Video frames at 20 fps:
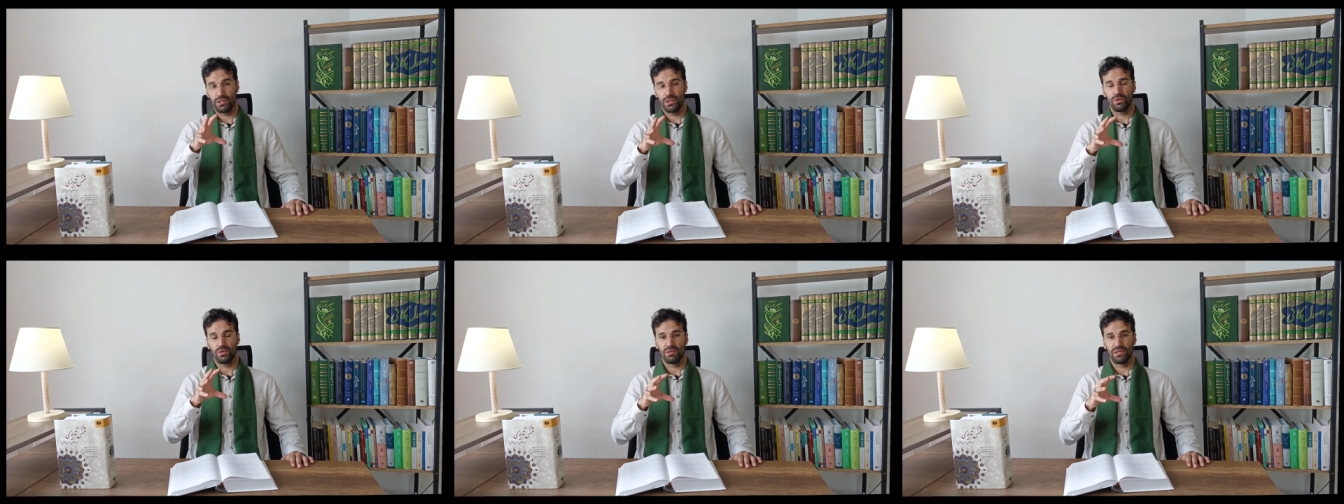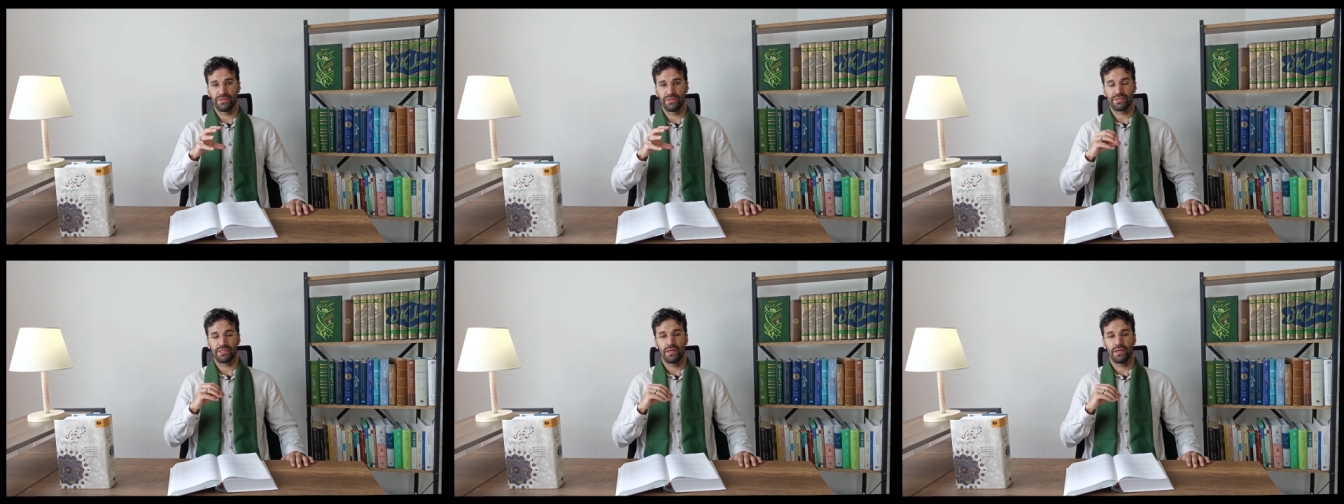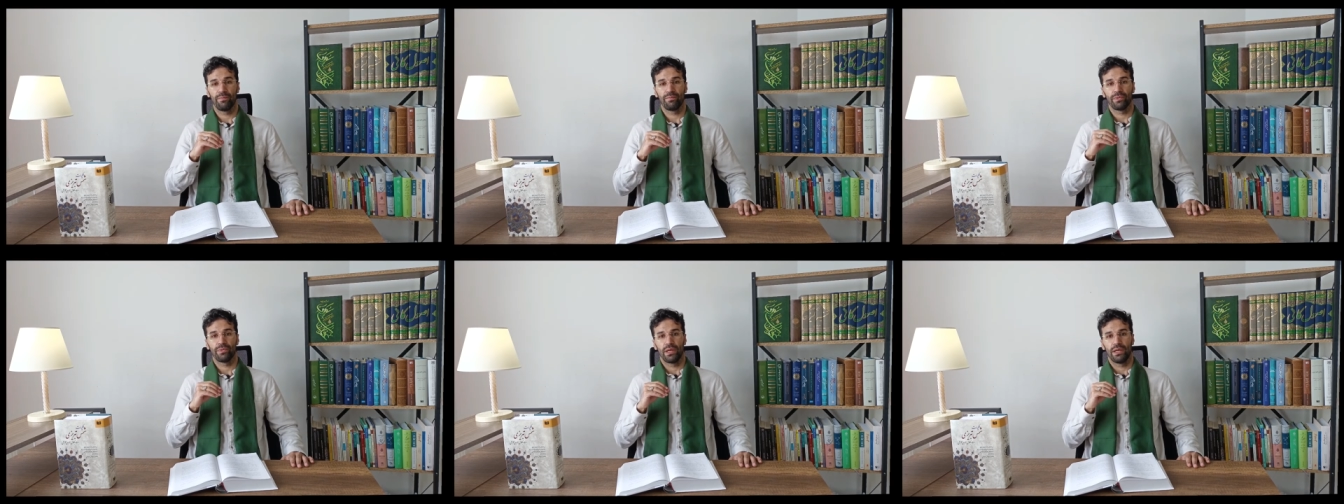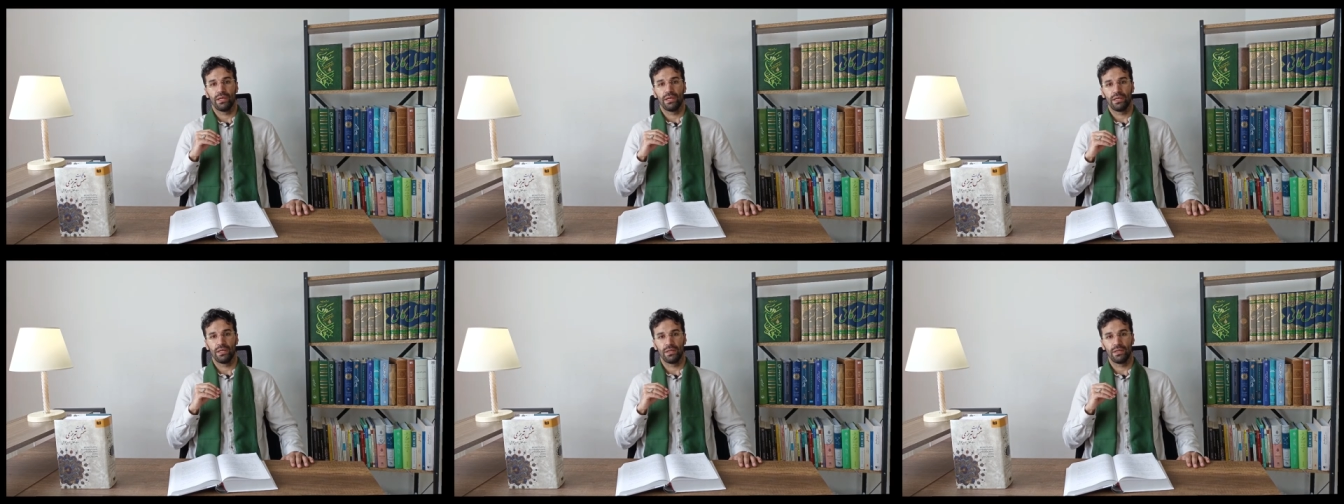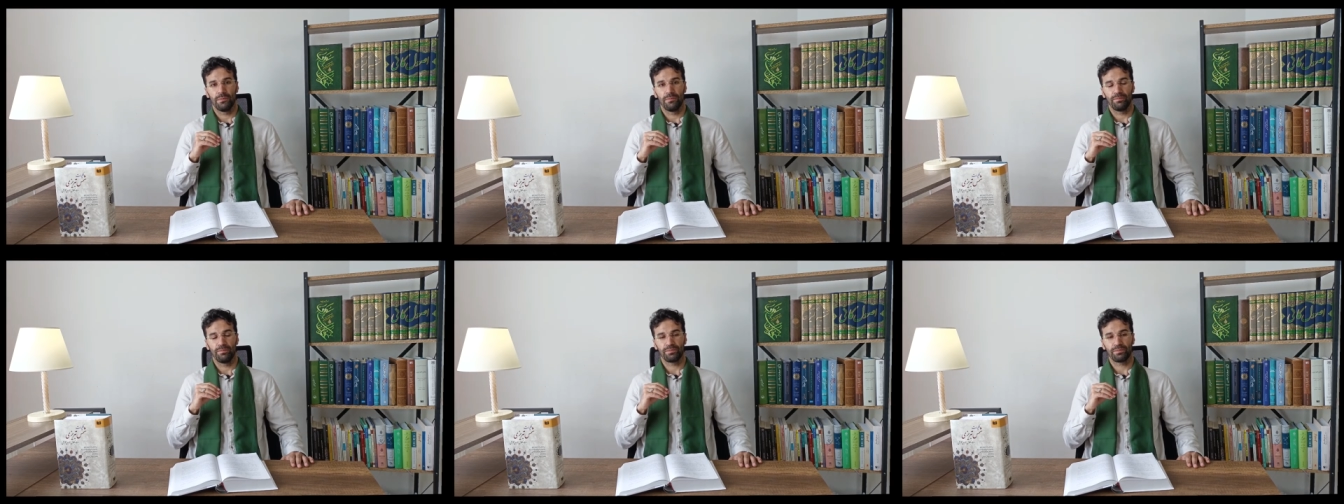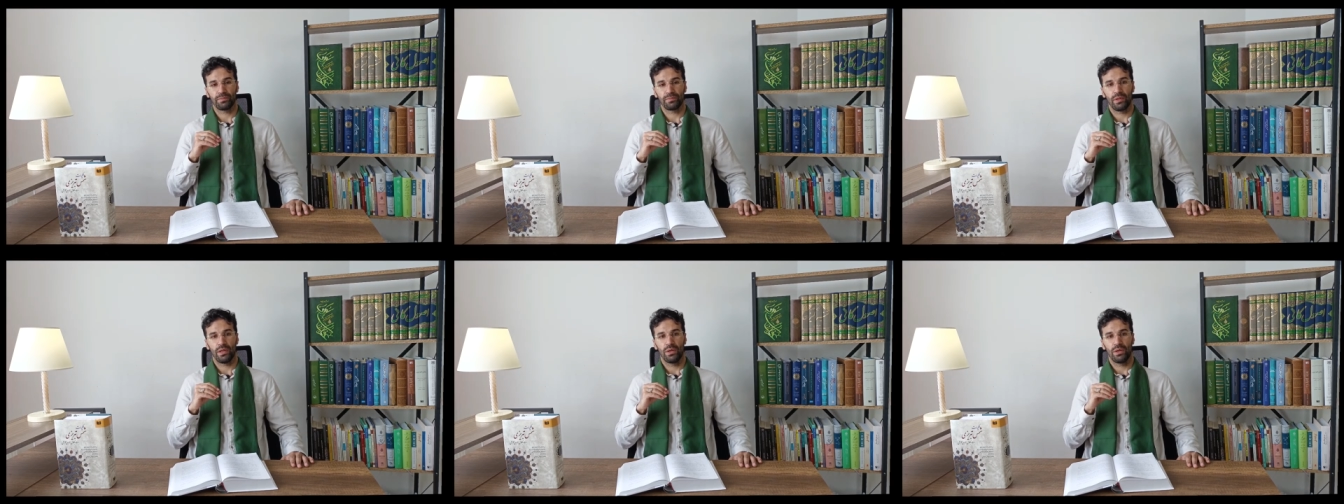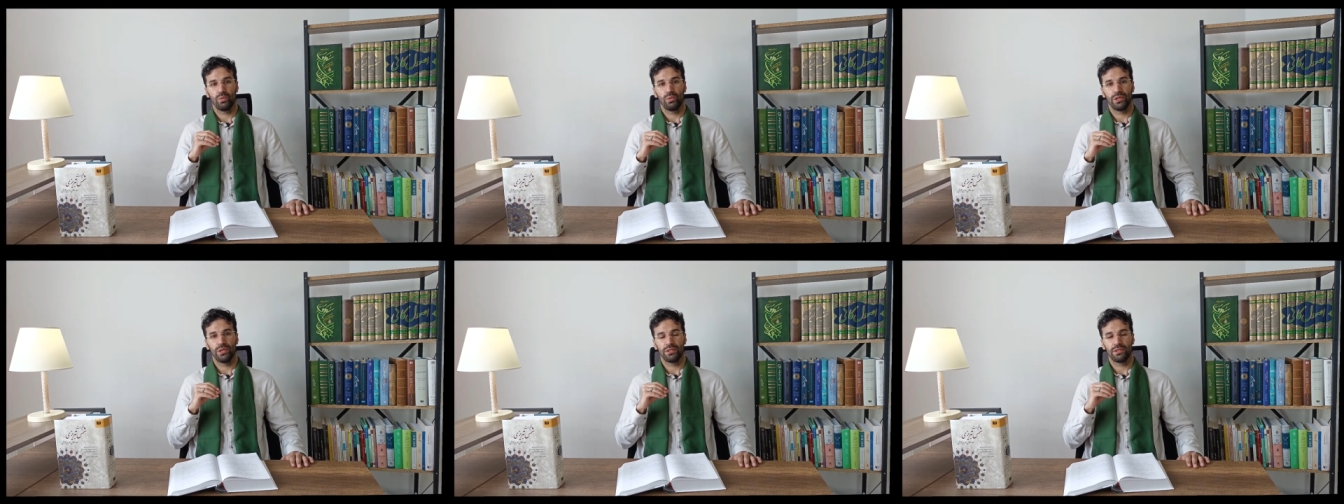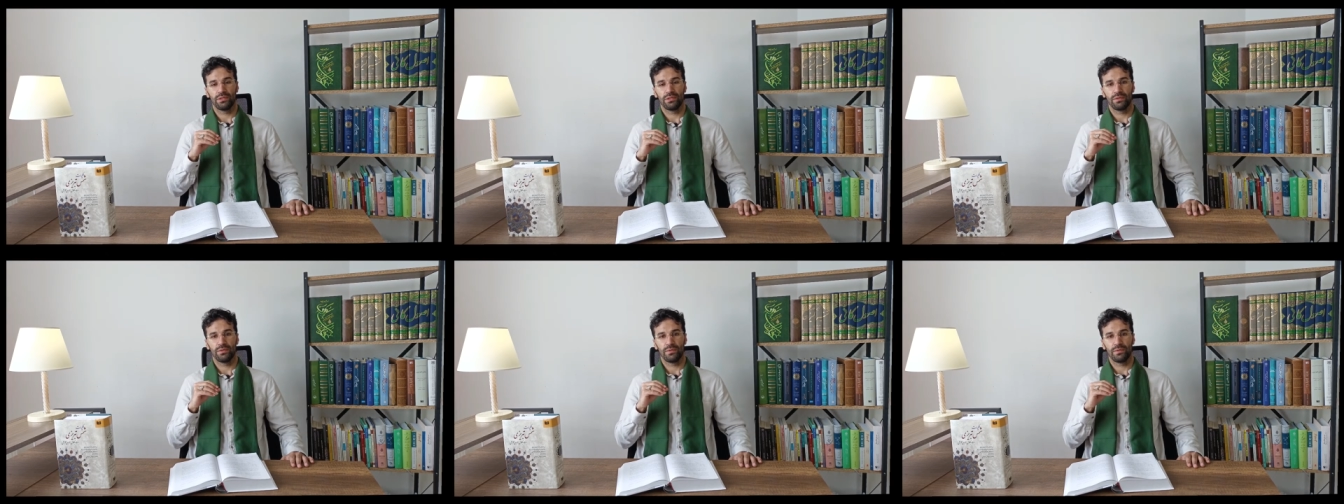humans, um, with